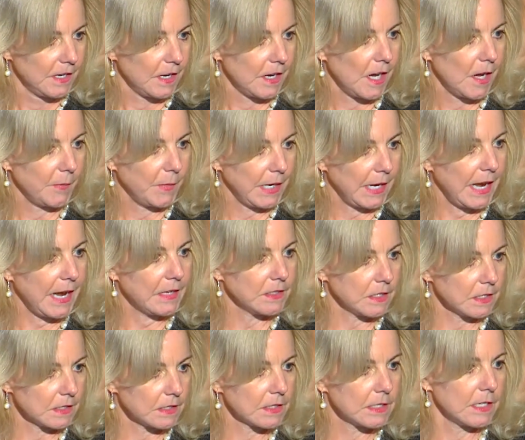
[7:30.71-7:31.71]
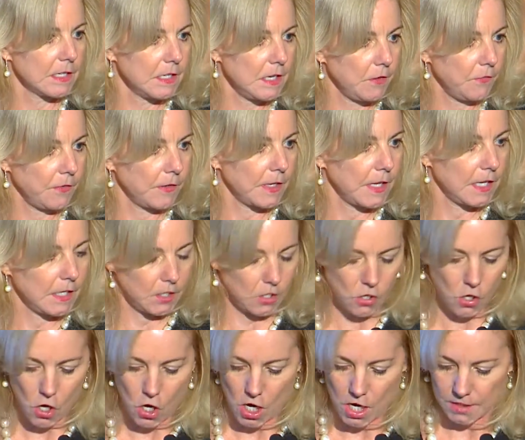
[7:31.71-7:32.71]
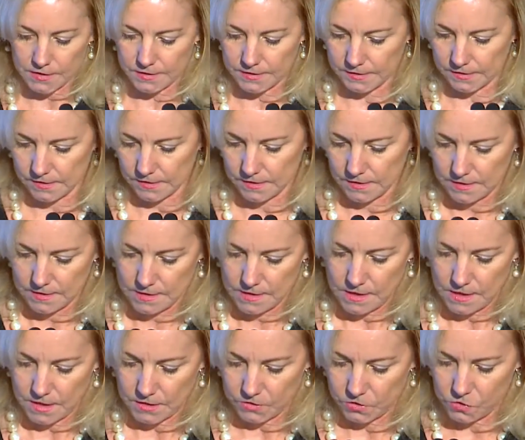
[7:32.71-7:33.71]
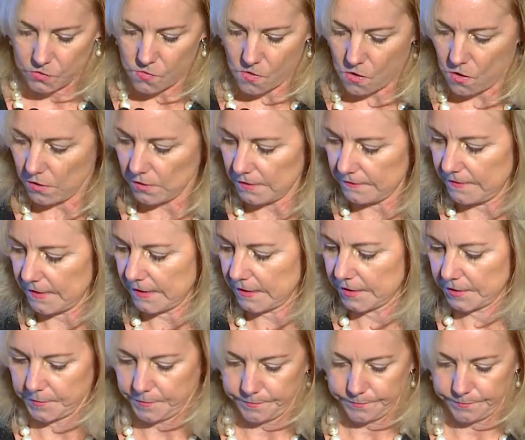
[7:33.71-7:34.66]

it has a significant cost to all of us.